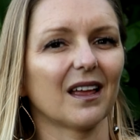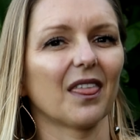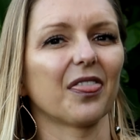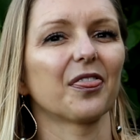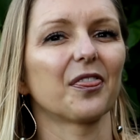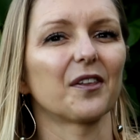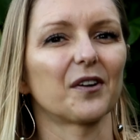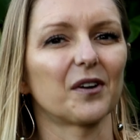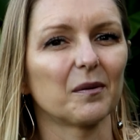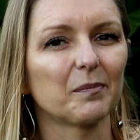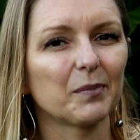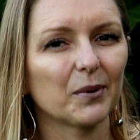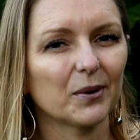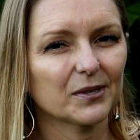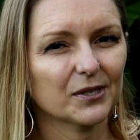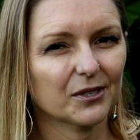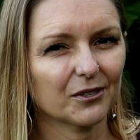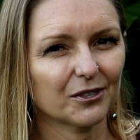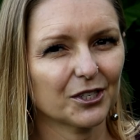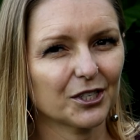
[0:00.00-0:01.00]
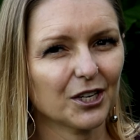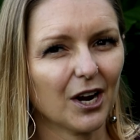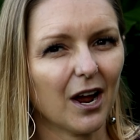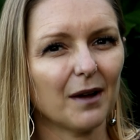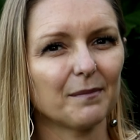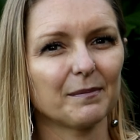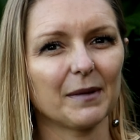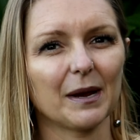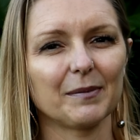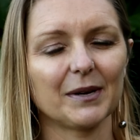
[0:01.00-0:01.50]
a third booster
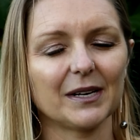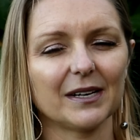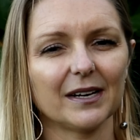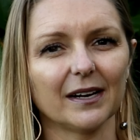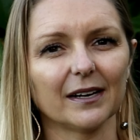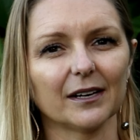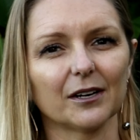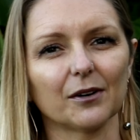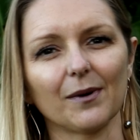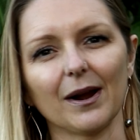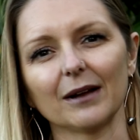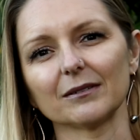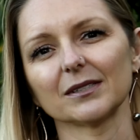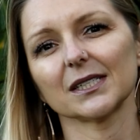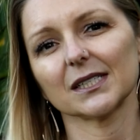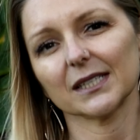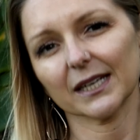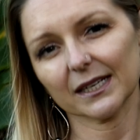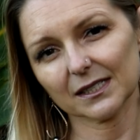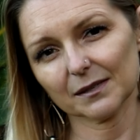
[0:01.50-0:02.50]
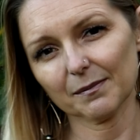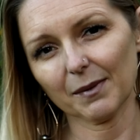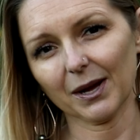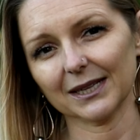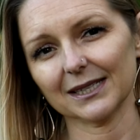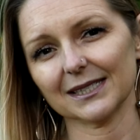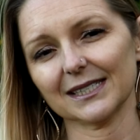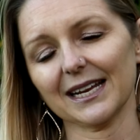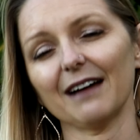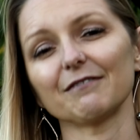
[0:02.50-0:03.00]
shot may be needed around six
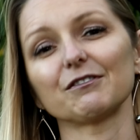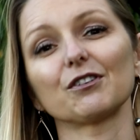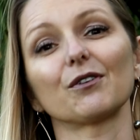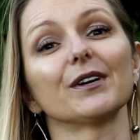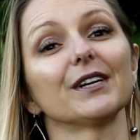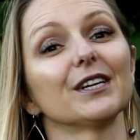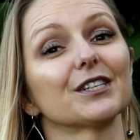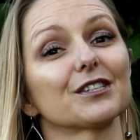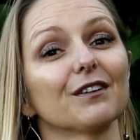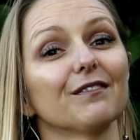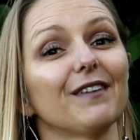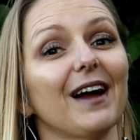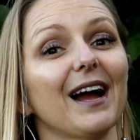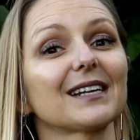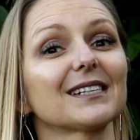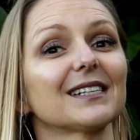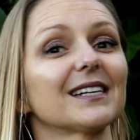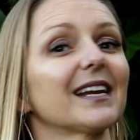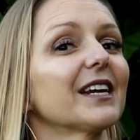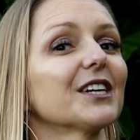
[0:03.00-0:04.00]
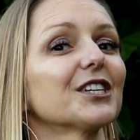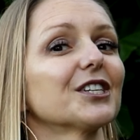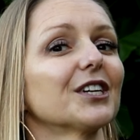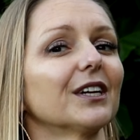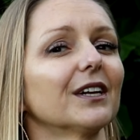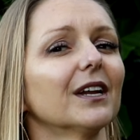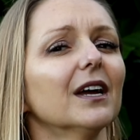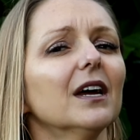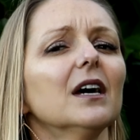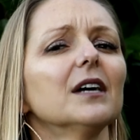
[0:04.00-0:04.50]
months after initial
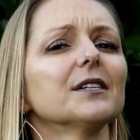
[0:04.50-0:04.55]
vaccination